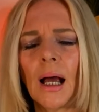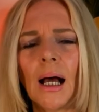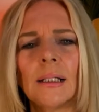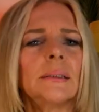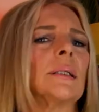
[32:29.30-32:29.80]

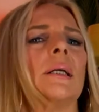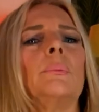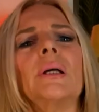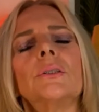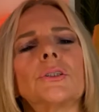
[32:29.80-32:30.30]
and he
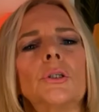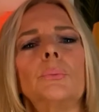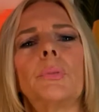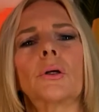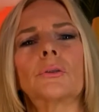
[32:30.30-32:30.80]
went to
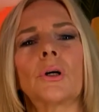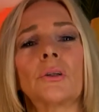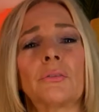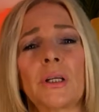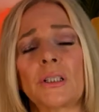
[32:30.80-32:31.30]

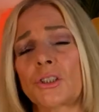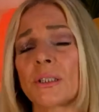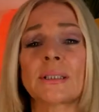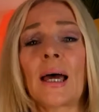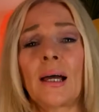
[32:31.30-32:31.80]

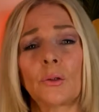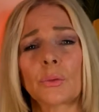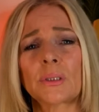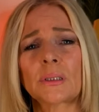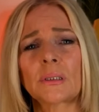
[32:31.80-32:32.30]
Bogdanovich's
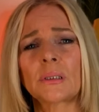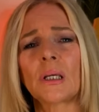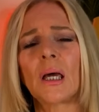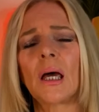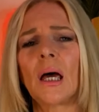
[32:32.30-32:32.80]
house
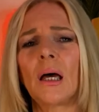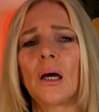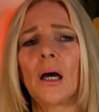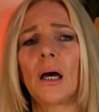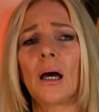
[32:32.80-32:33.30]

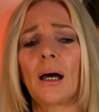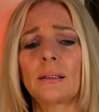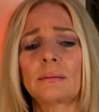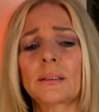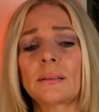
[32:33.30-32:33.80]

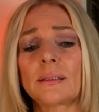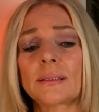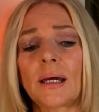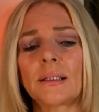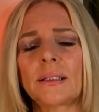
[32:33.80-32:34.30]
and
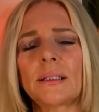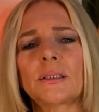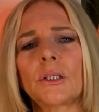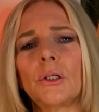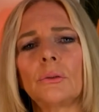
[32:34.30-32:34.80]
decided
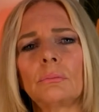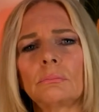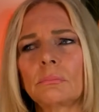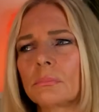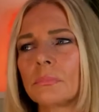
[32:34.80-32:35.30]
to
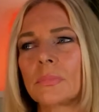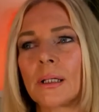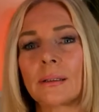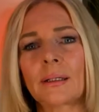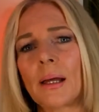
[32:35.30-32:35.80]

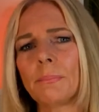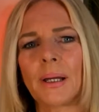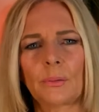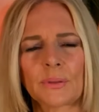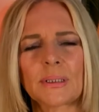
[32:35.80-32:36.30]
like camp
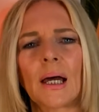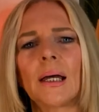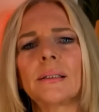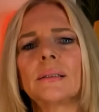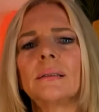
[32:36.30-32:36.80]

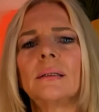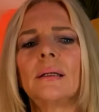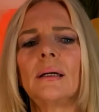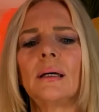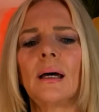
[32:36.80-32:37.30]
outside,
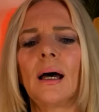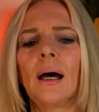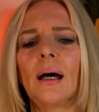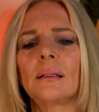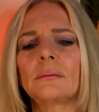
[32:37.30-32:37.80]

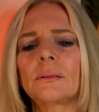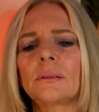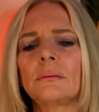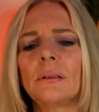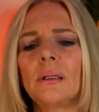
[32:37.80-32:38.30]
and
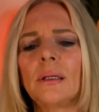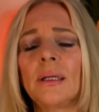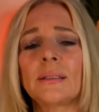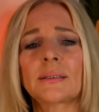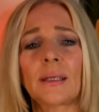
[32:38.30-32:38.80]

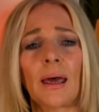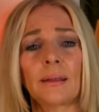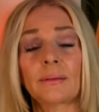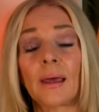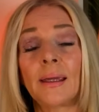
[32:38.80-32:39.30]
it's
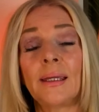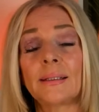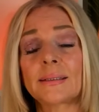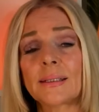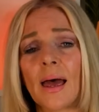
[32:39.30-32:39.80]
said that he
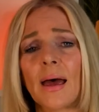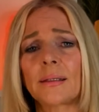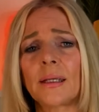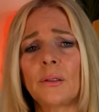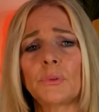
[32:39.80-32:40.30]
had
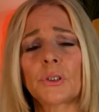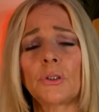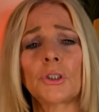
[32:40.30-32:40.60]
said he was